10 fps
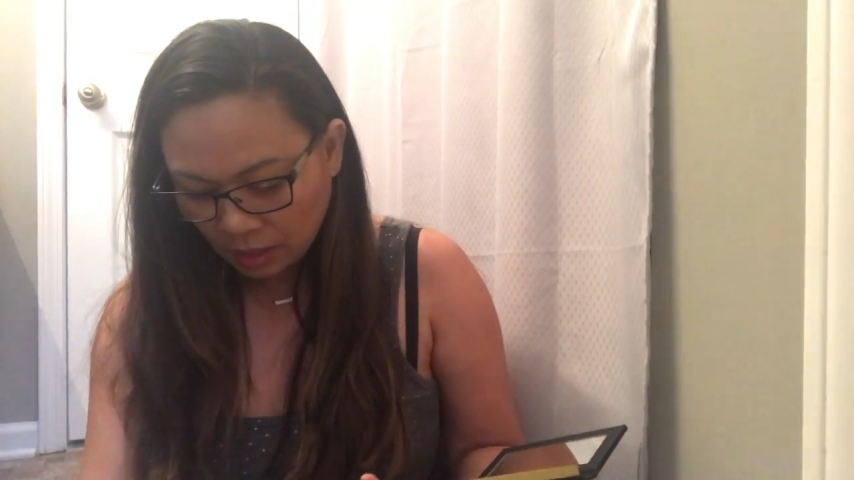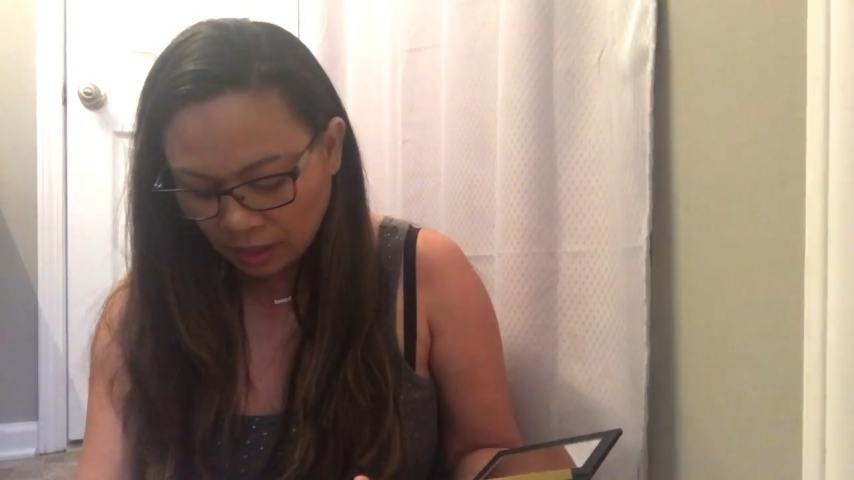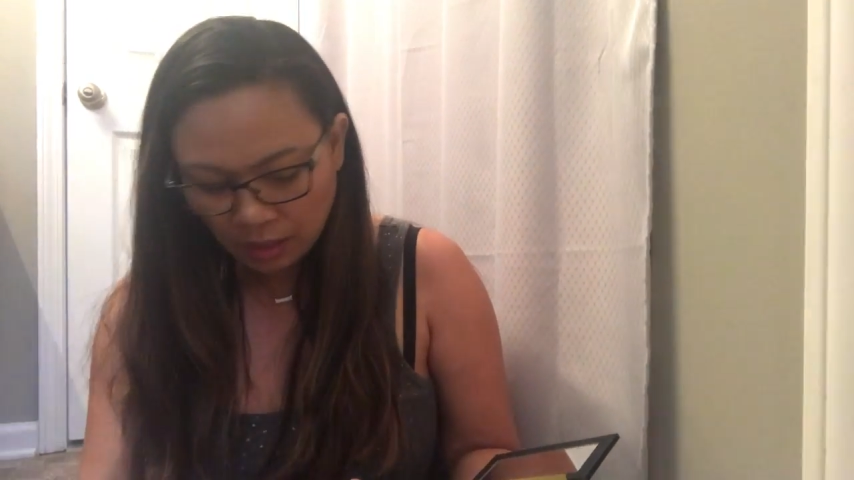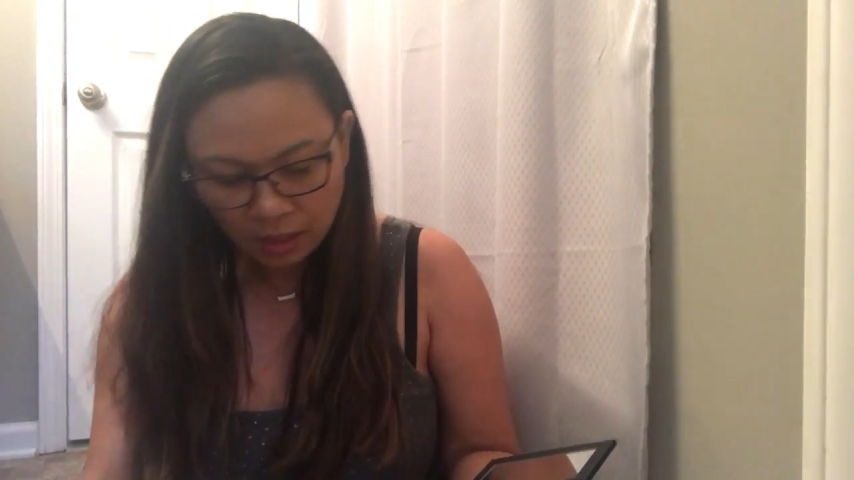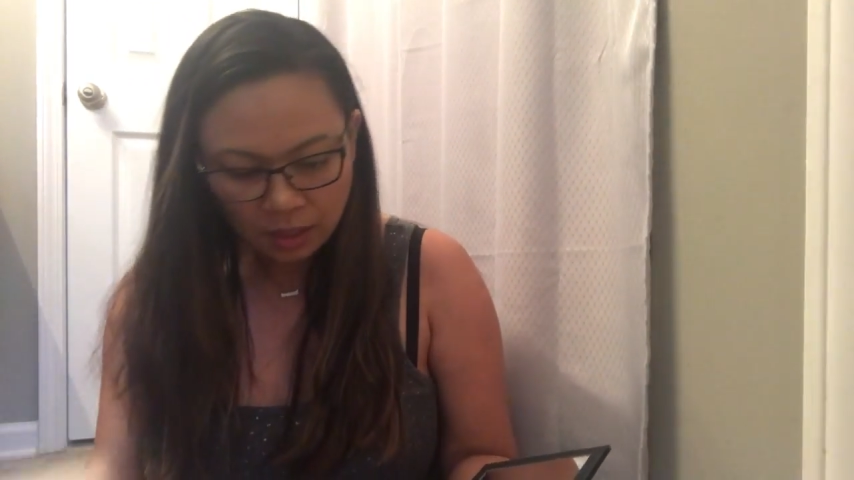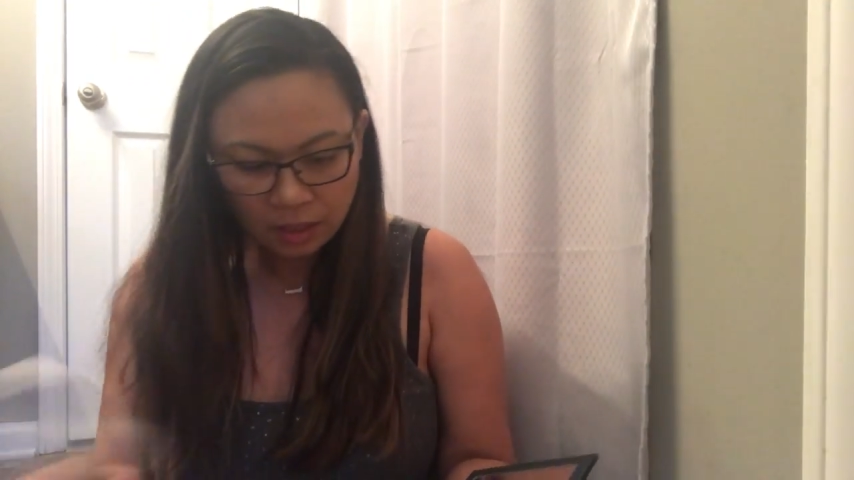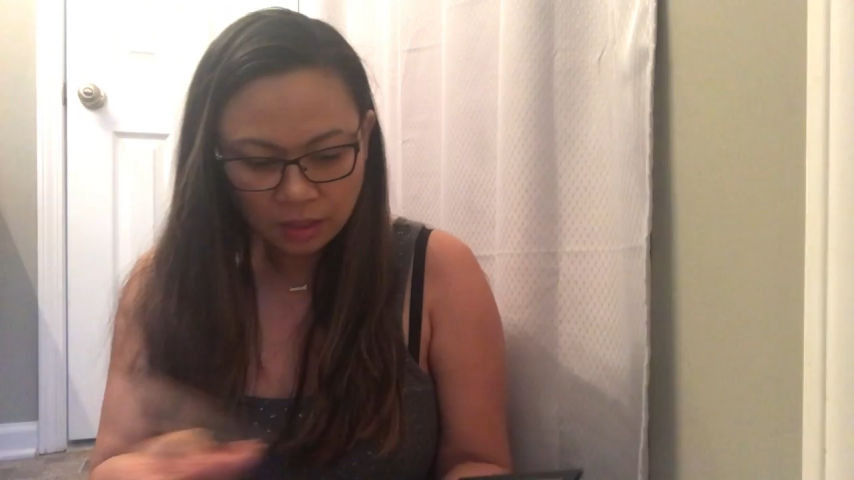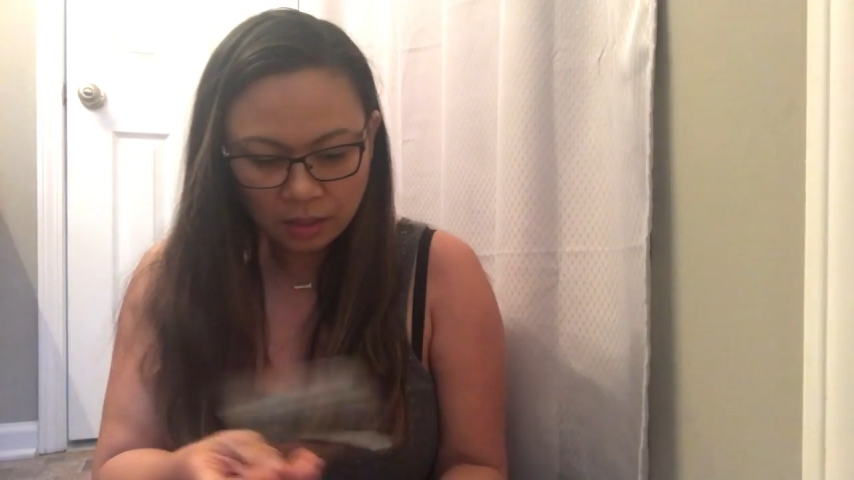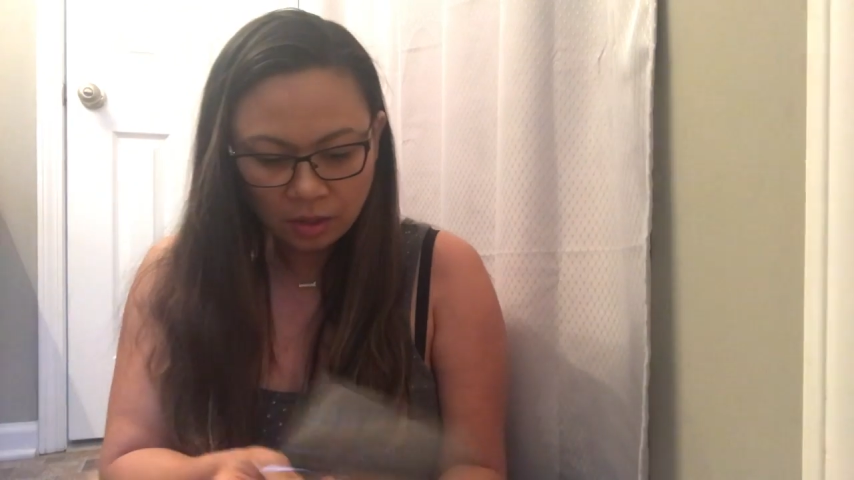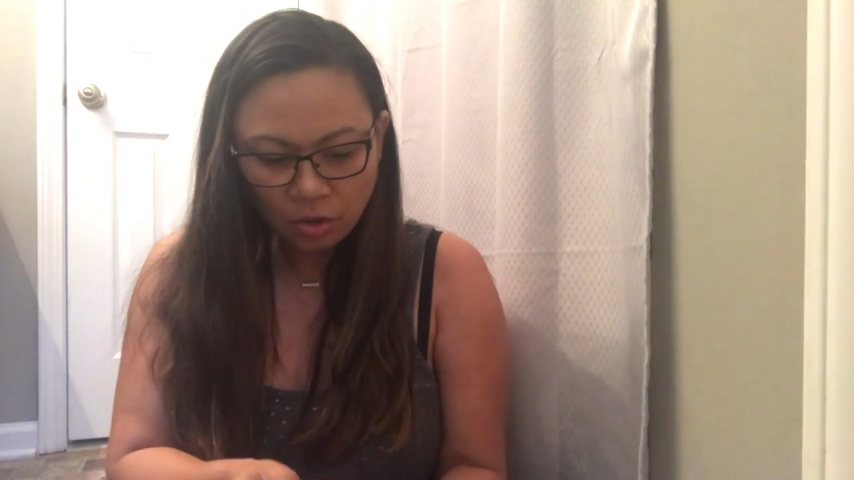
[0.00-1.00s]

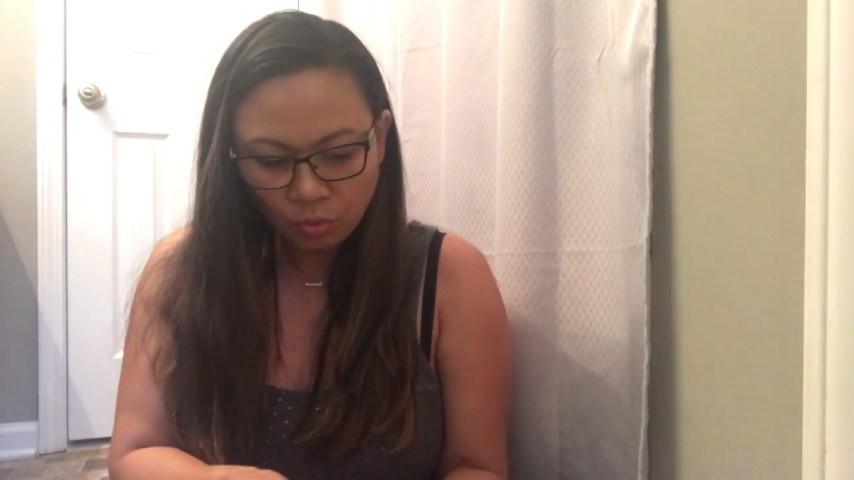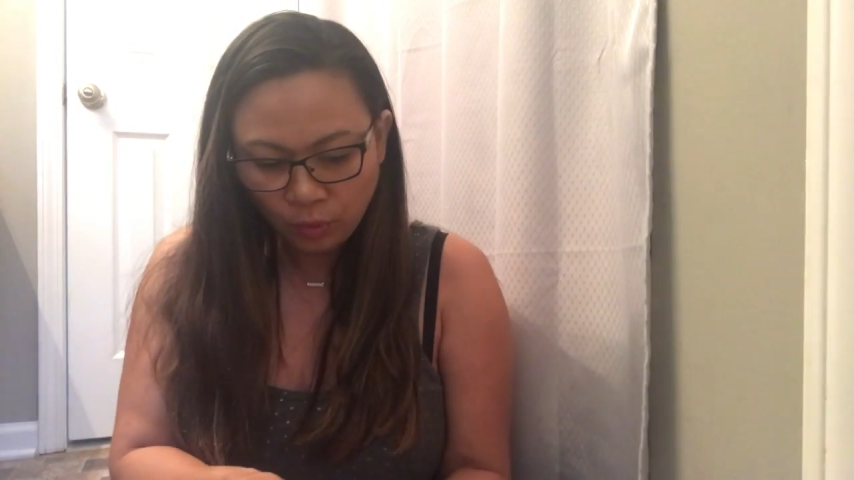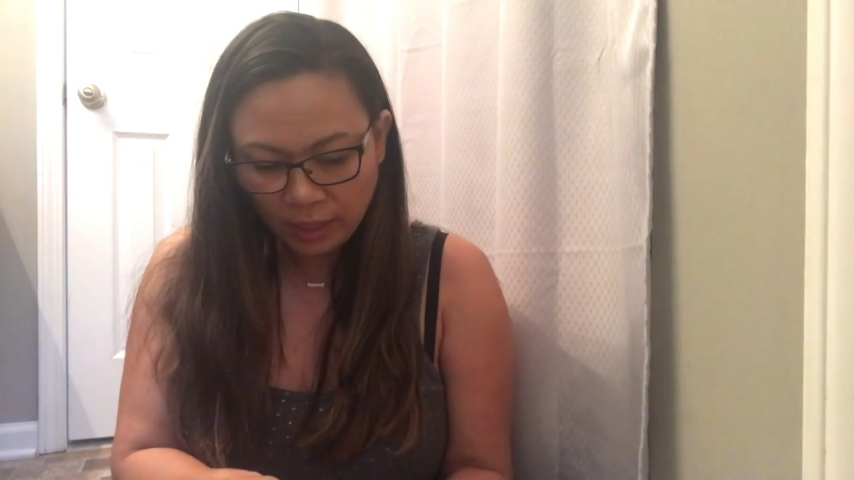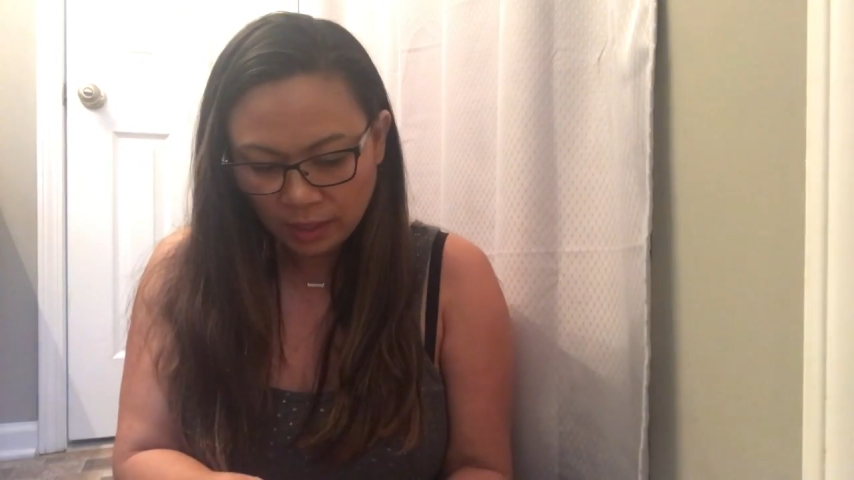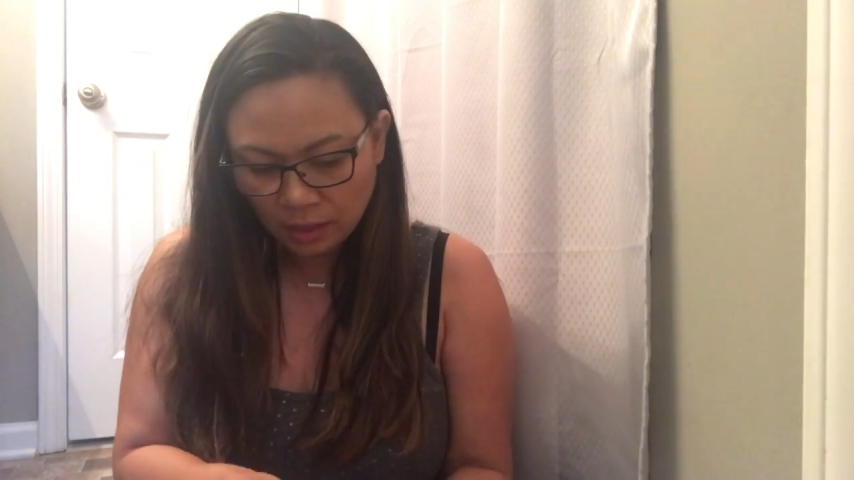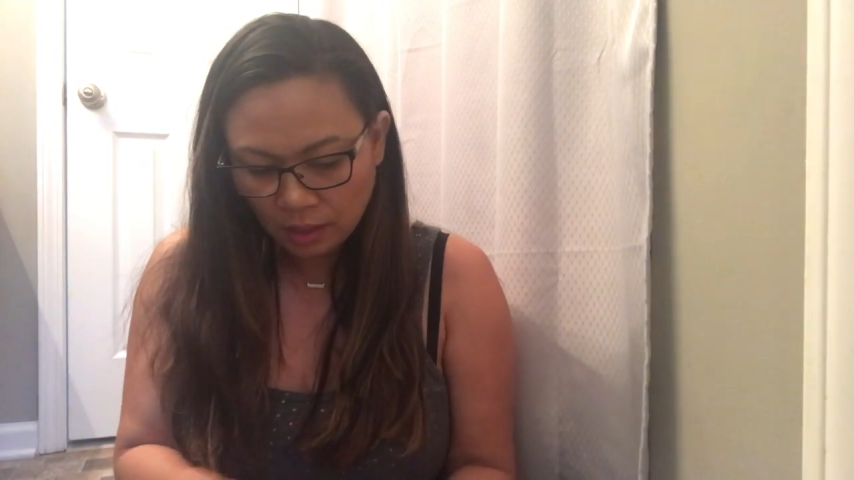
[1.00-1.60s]
And, oh wait,